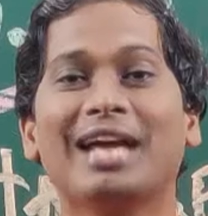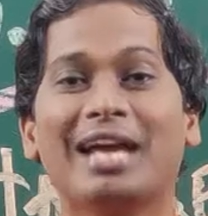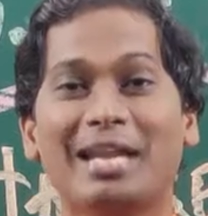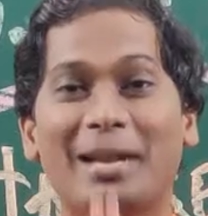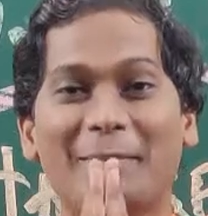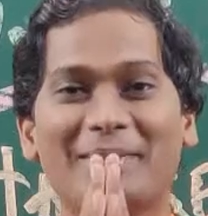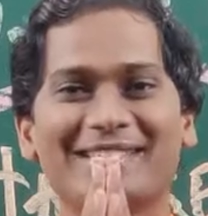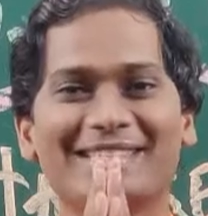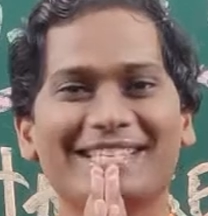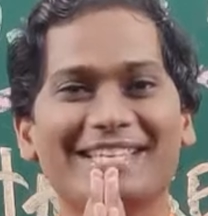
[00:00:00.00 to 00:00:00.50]

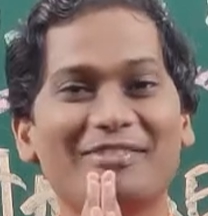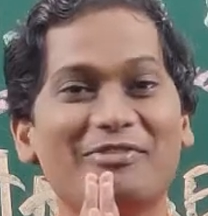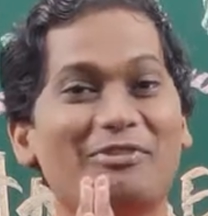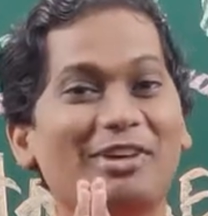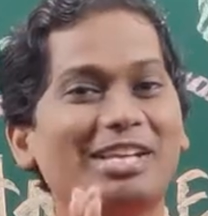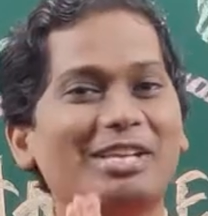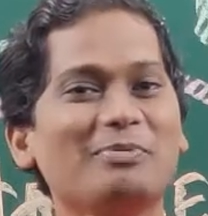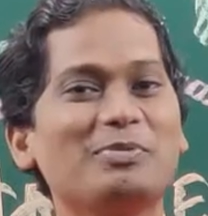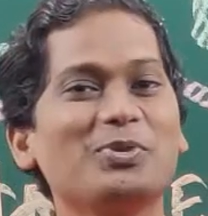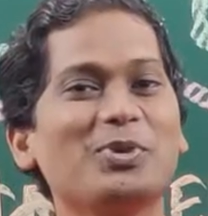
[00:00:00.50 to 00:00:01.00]
Namaste,
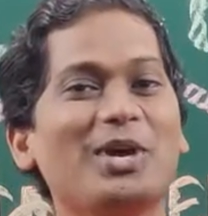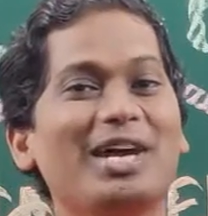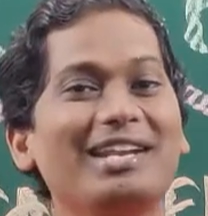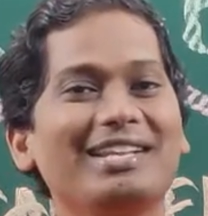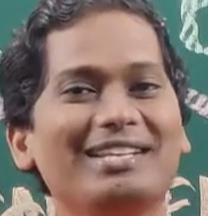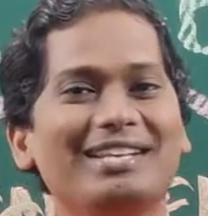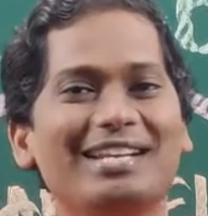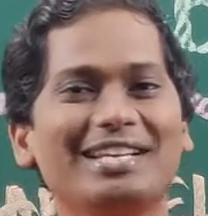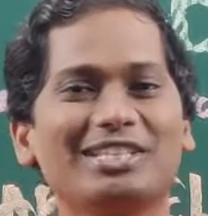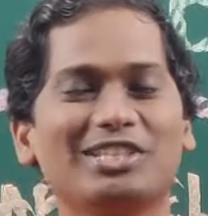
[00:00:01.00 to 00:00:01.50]
welcome to
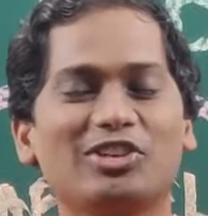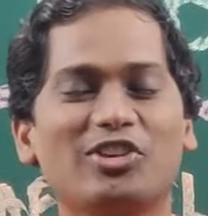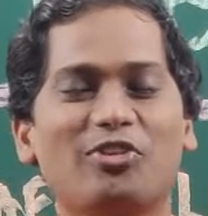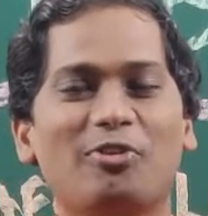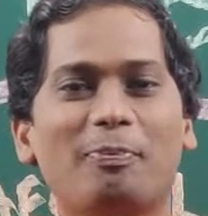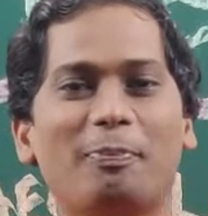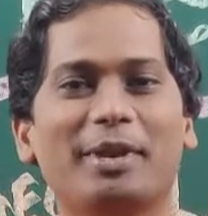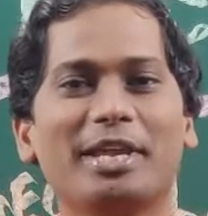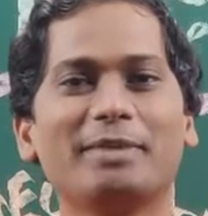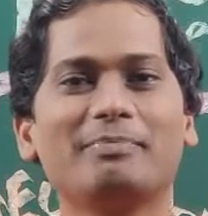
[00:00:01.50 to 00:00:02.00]
another lecture
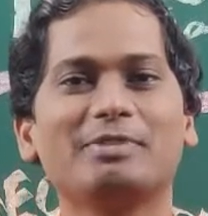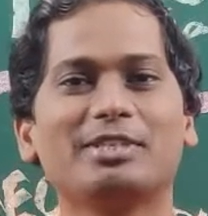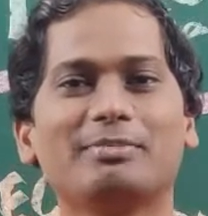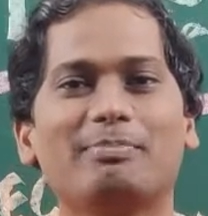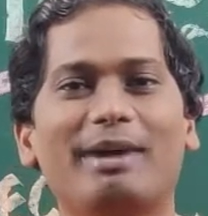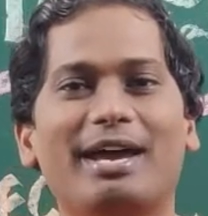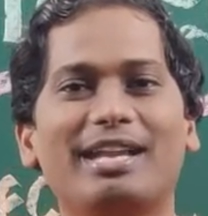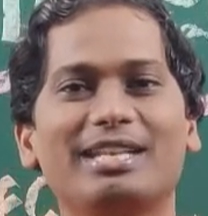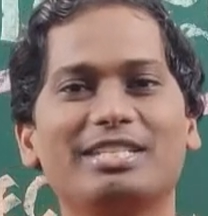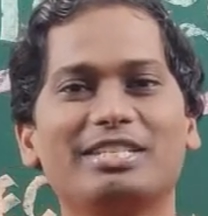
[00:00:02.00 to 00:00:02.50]
of Brains
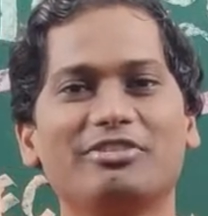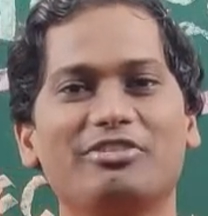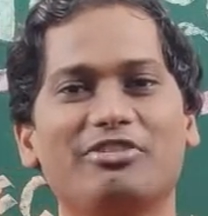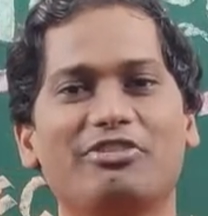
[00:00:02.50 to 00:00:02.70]
Biology.